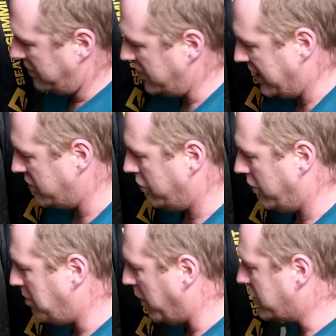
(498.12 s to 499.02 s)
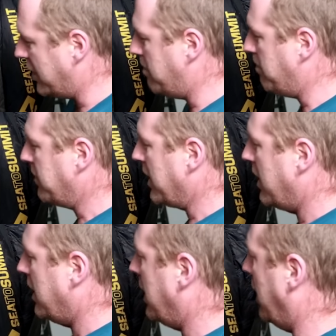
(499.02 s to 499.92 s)
and stitched through on the bottom.
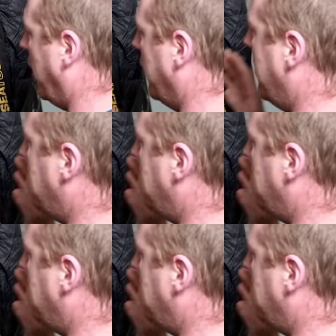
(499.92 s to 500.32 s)
And on the